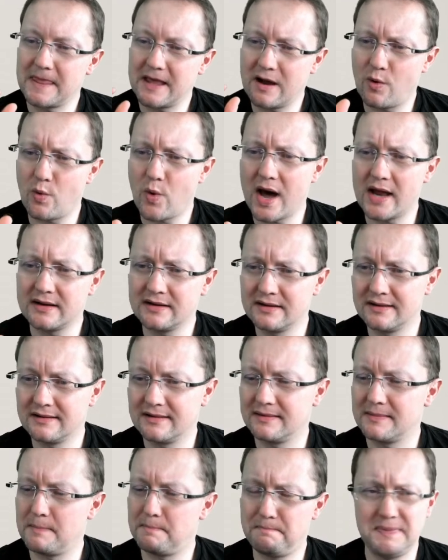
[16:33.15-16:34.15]
one
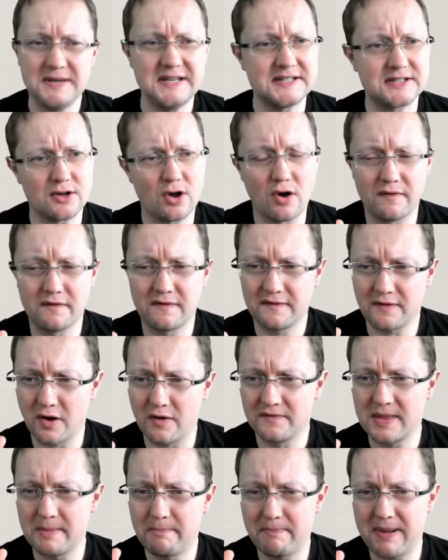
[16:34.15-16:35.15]
piece of
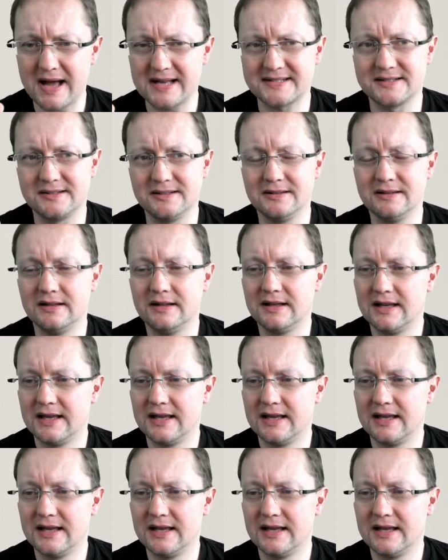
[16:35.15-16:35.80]
the puzzle,